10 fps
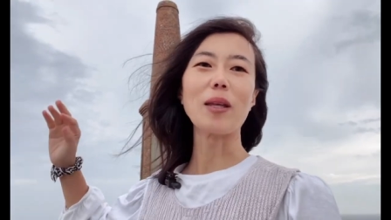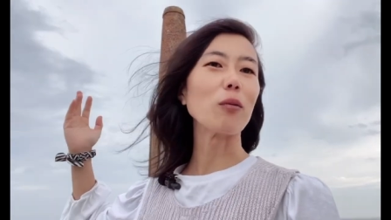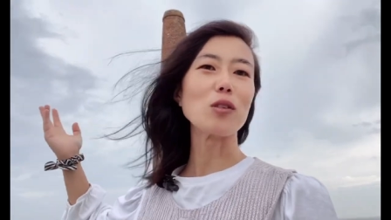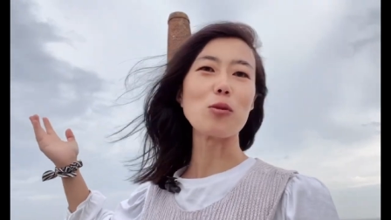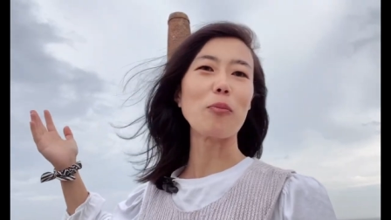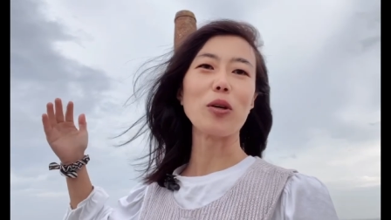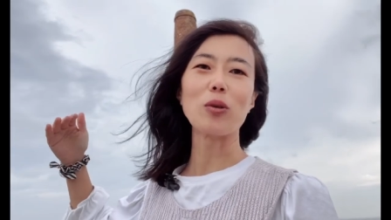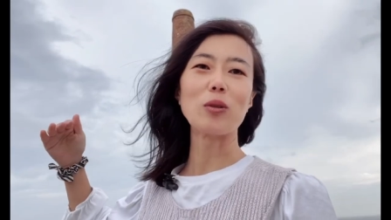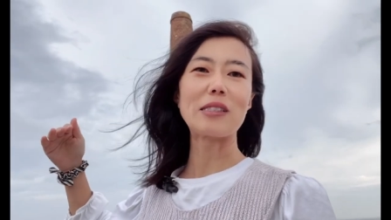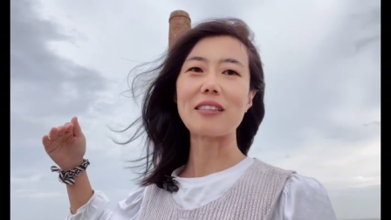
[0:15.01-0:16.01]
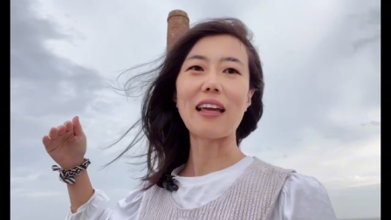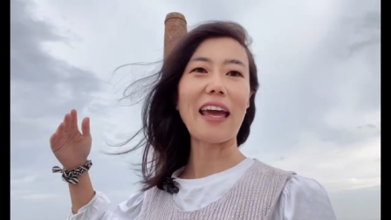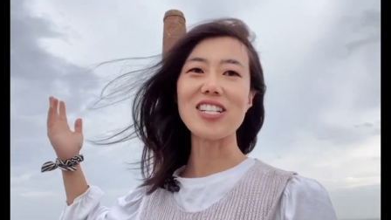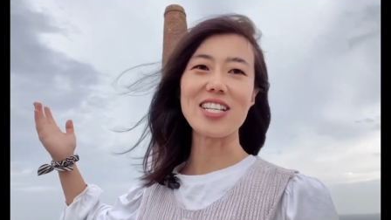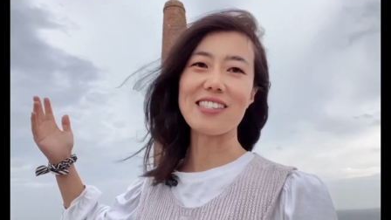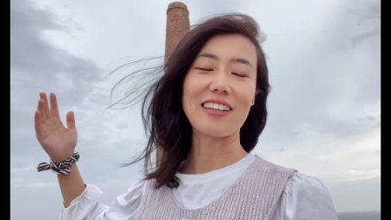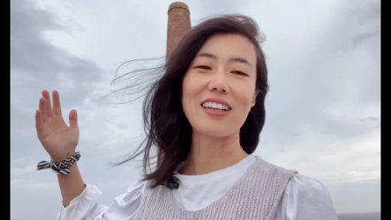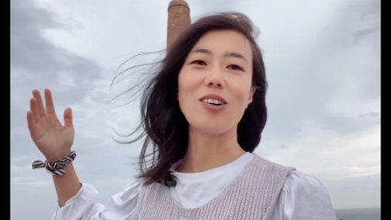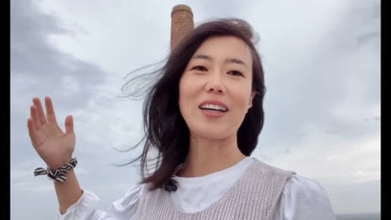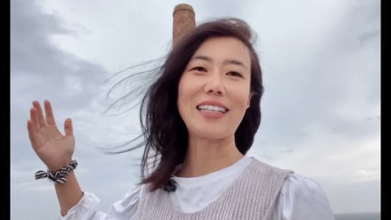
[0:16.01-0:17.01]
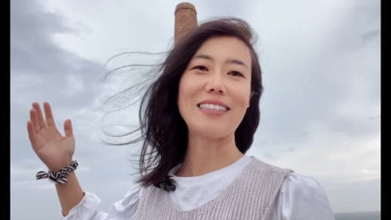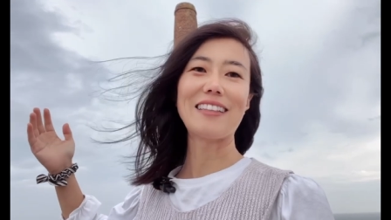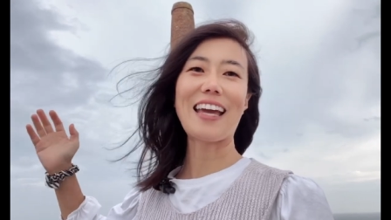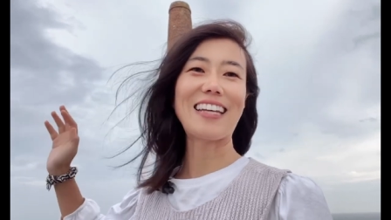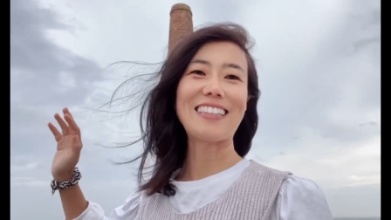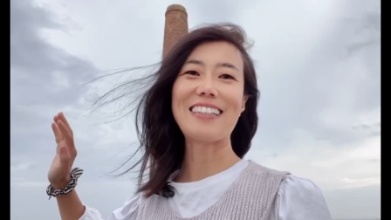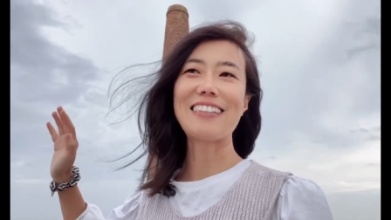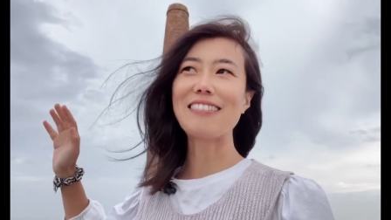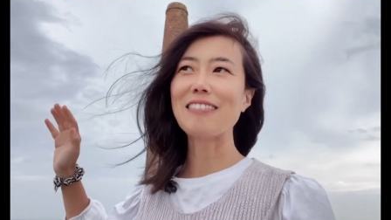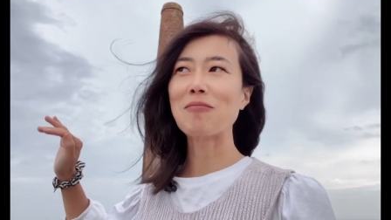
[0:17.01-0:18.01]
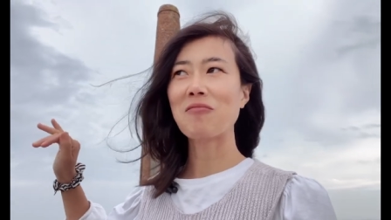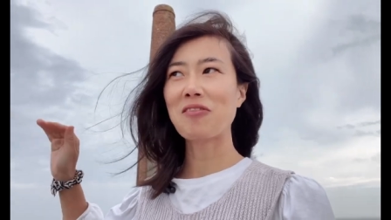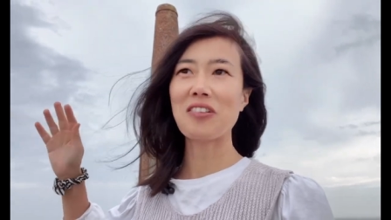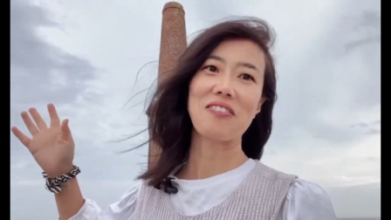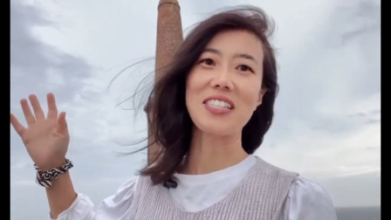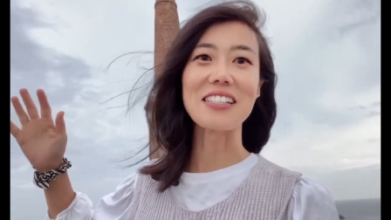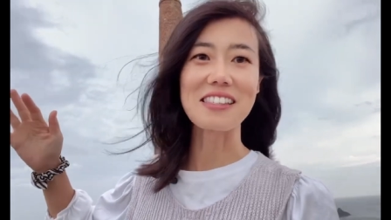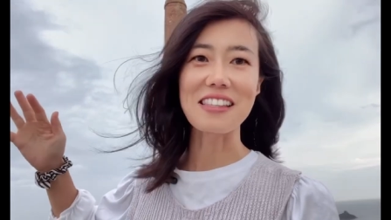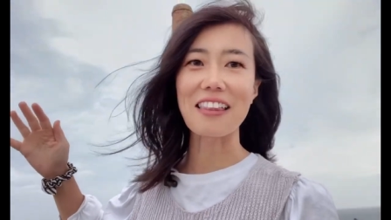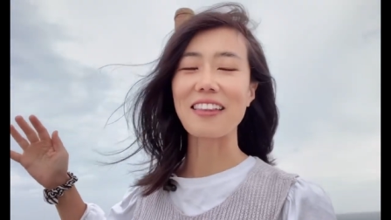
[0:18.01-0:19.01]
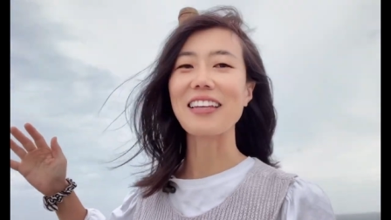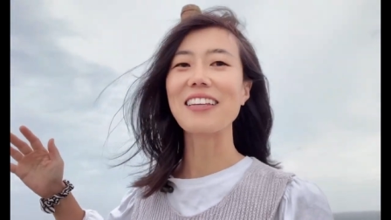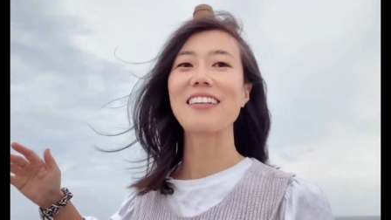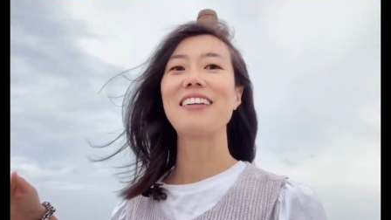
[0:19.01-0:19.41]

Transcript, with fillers: it was built ages ago in 1850s, I think.